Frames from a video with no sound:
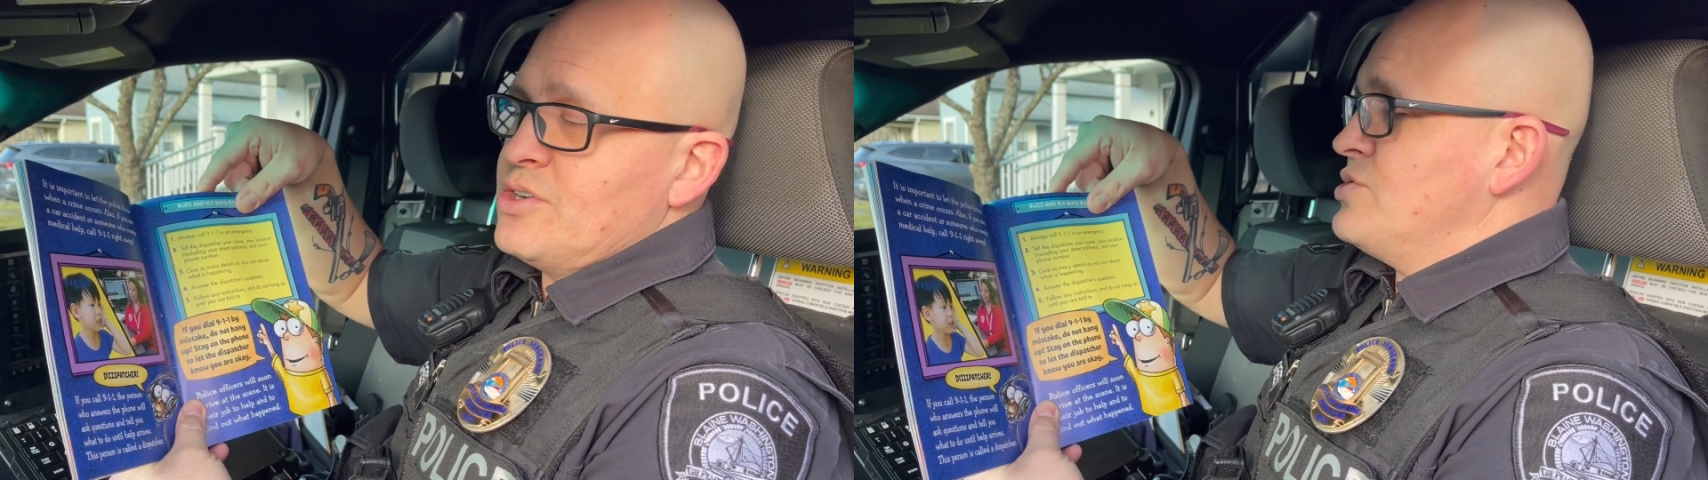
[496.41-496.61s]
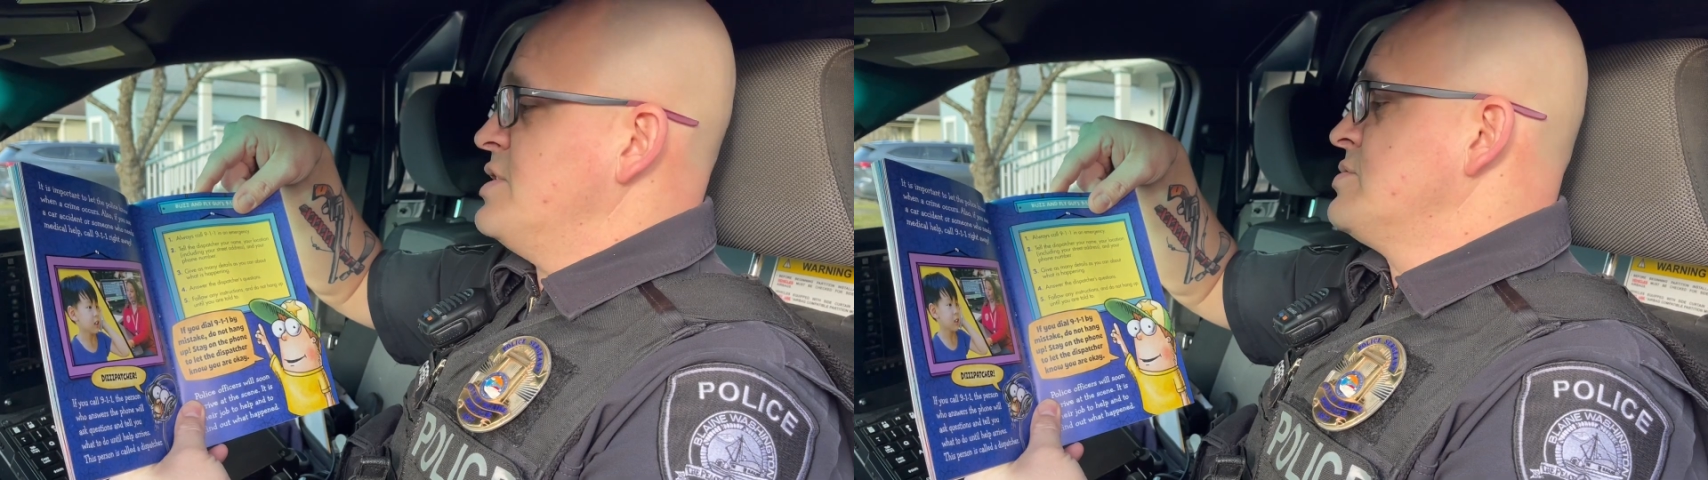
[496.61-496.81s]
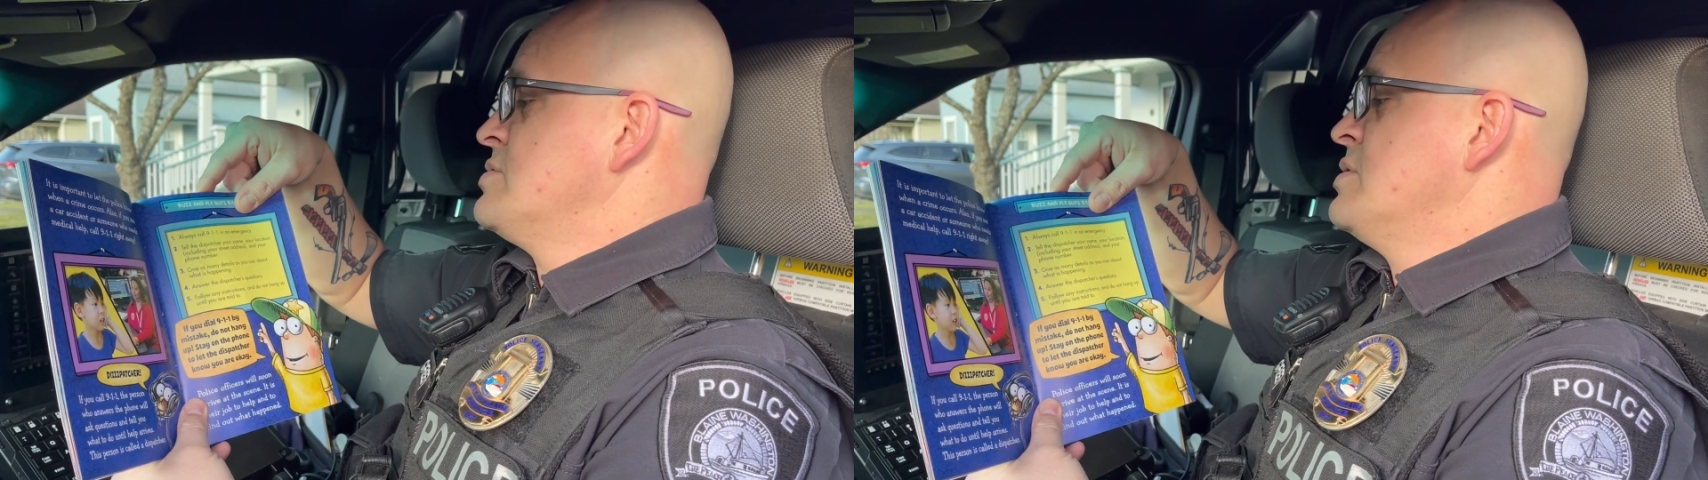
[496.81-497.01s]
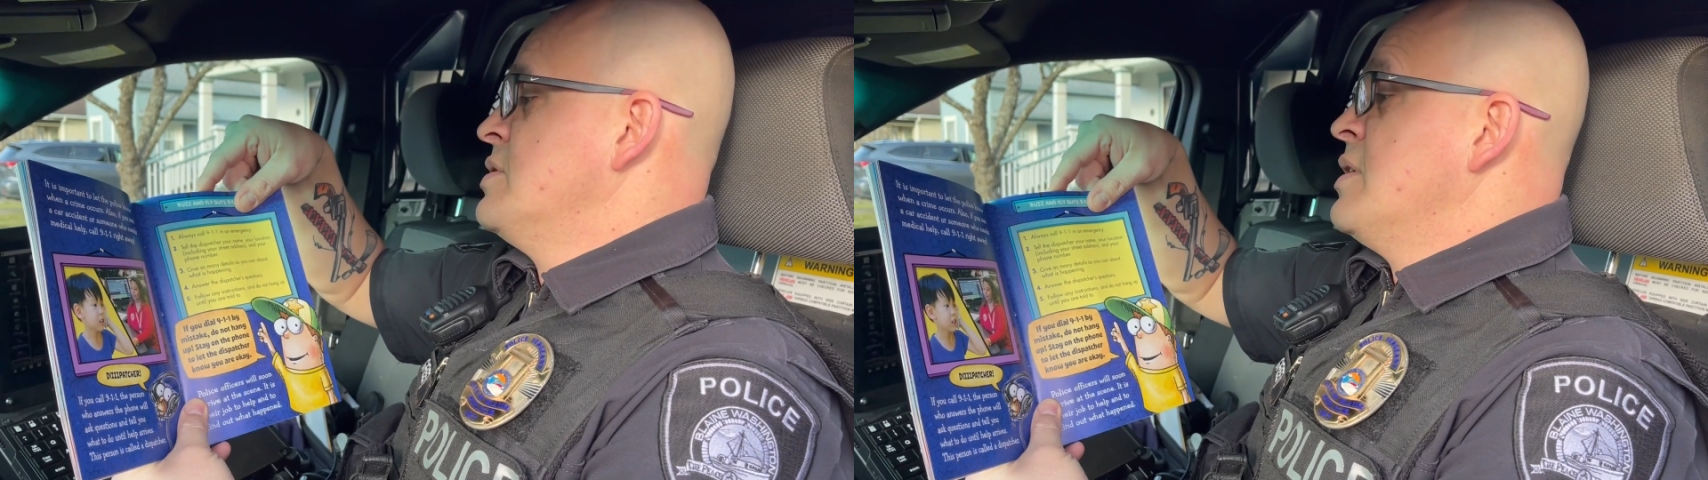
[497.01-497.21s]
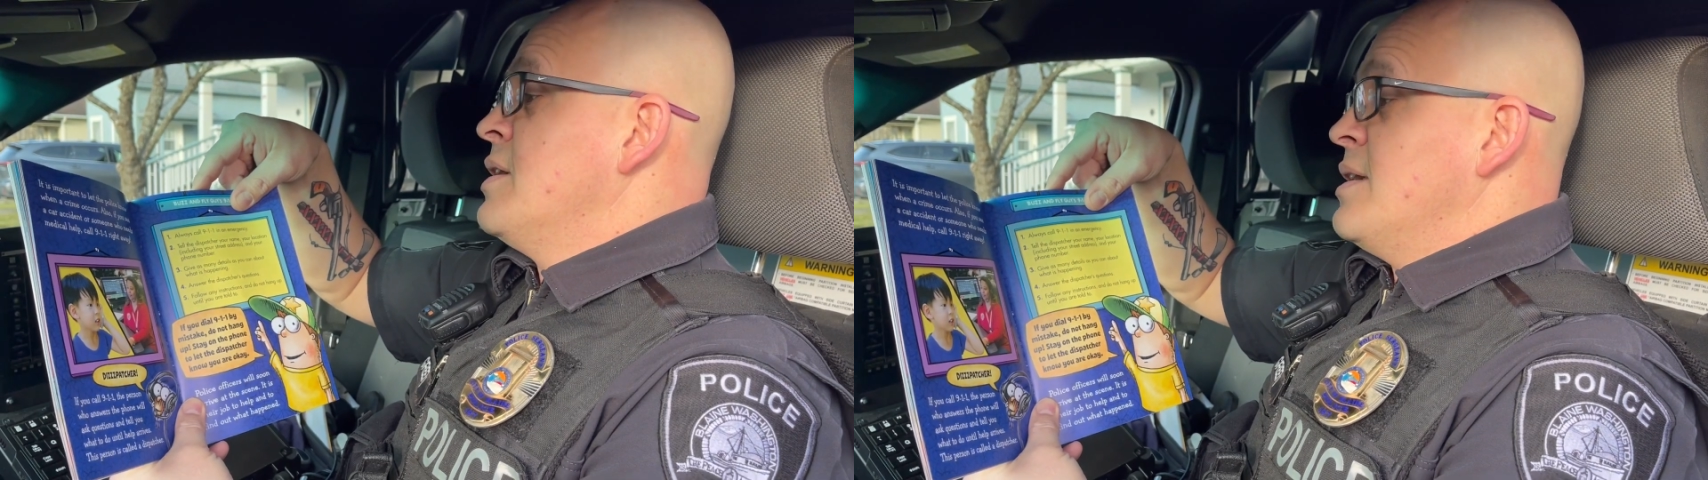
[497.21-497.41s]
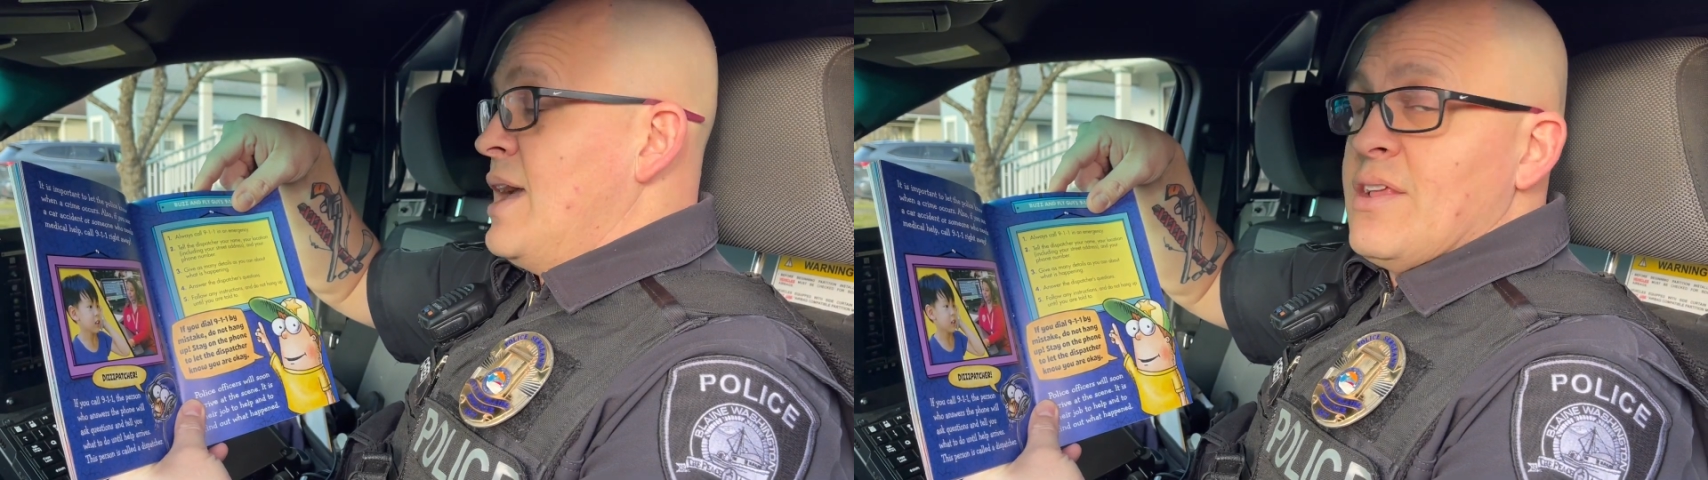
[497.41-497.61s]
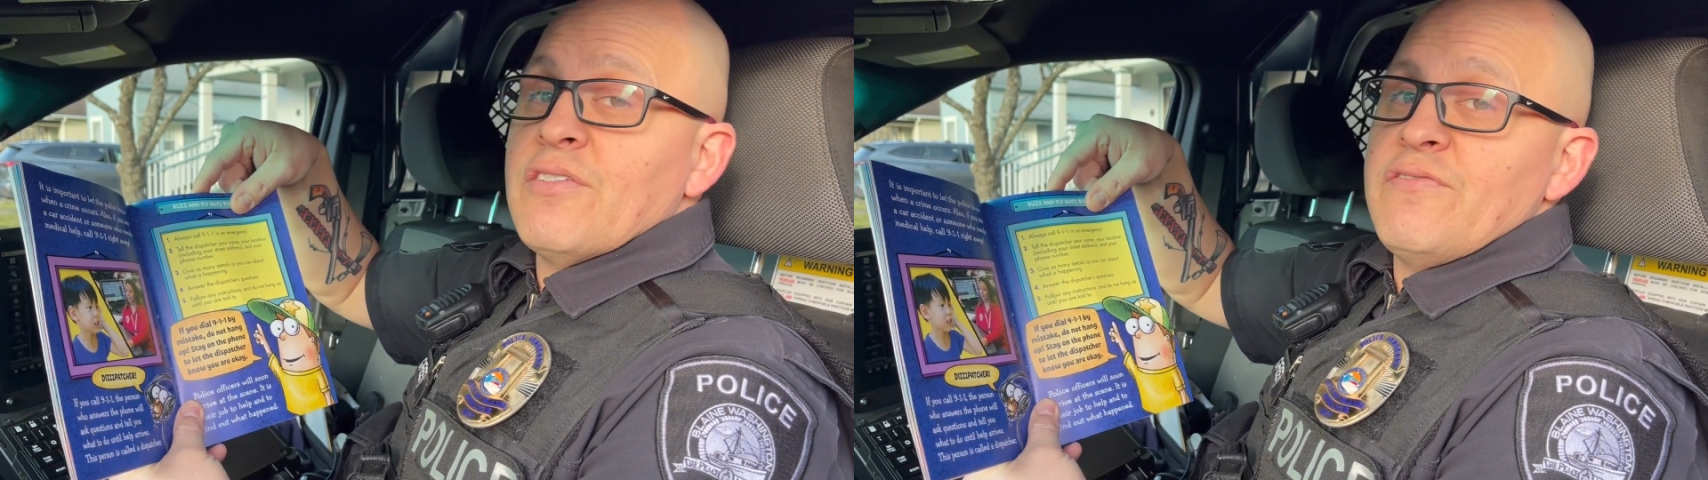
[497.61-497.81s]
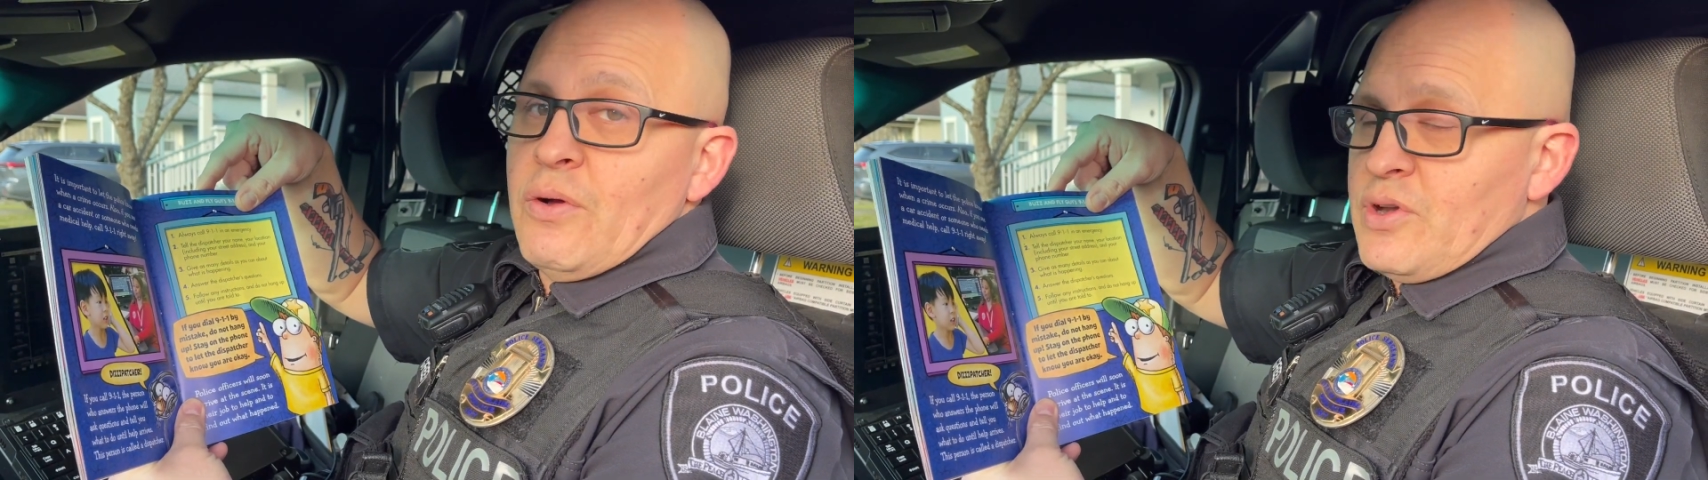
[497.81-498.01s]
address, and
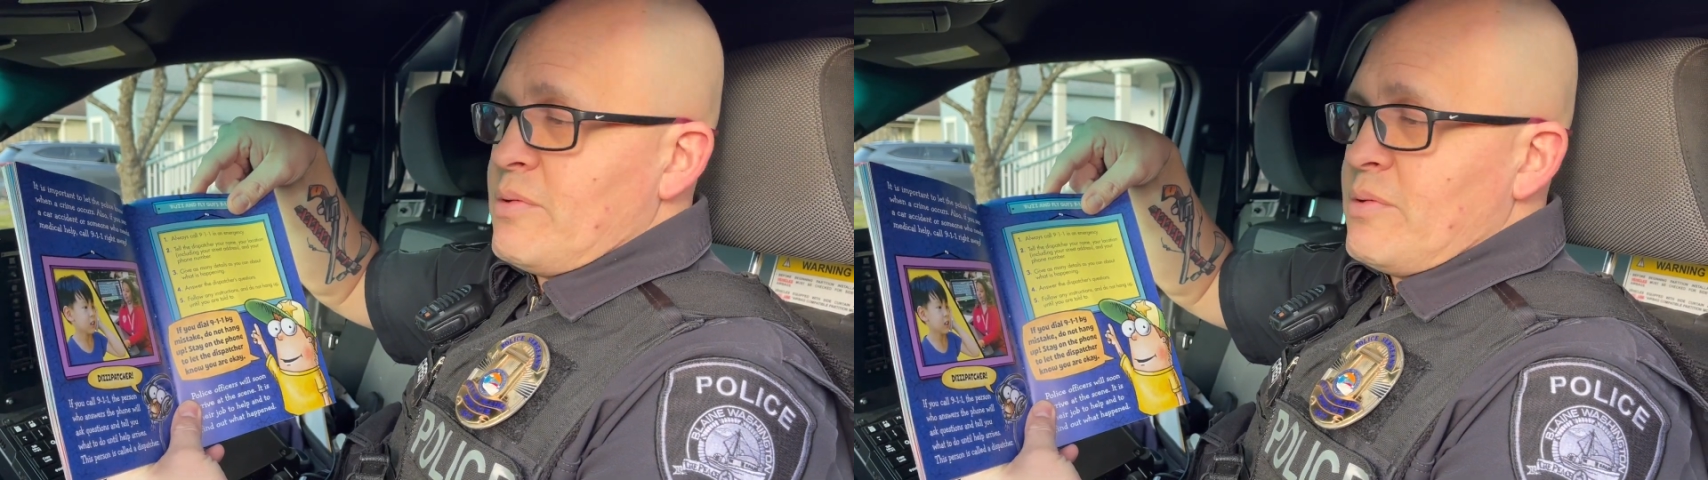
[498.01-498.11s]
your phone